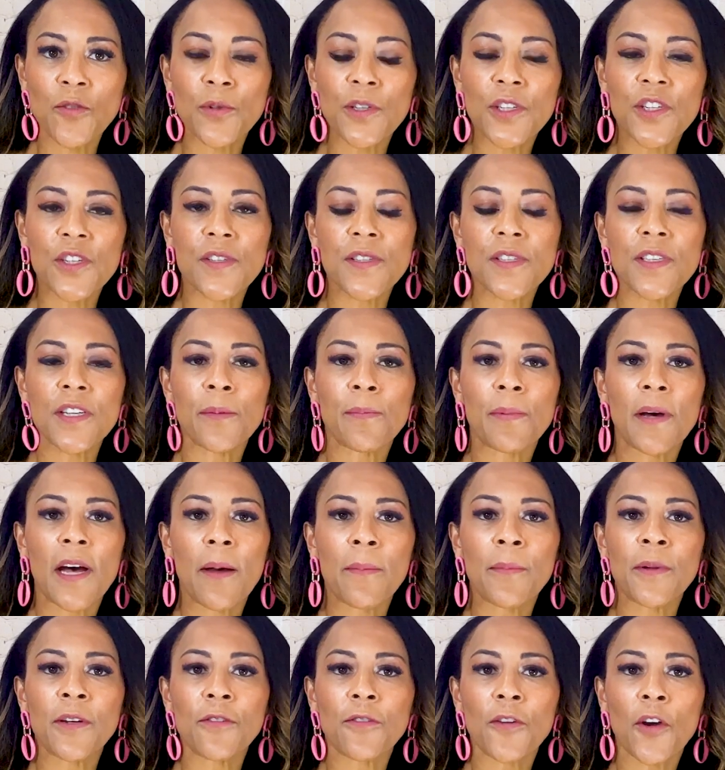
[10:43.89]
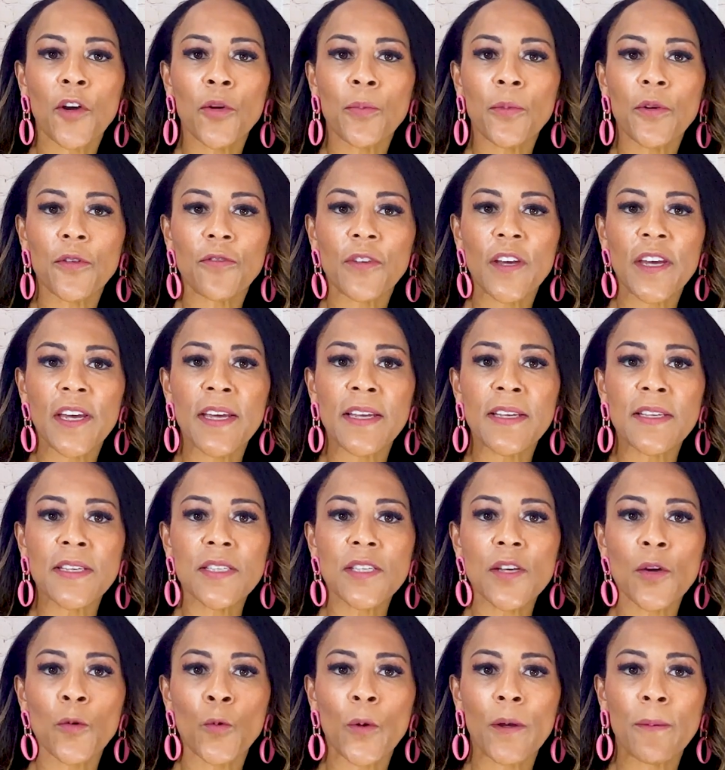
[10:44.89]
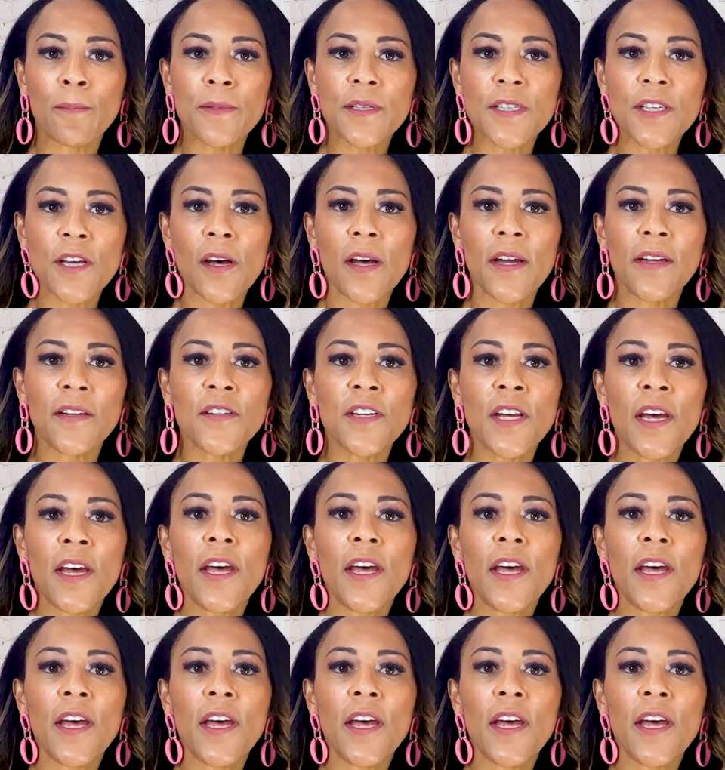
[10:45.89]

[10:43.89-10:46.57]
which is the Department of Home Affairs website.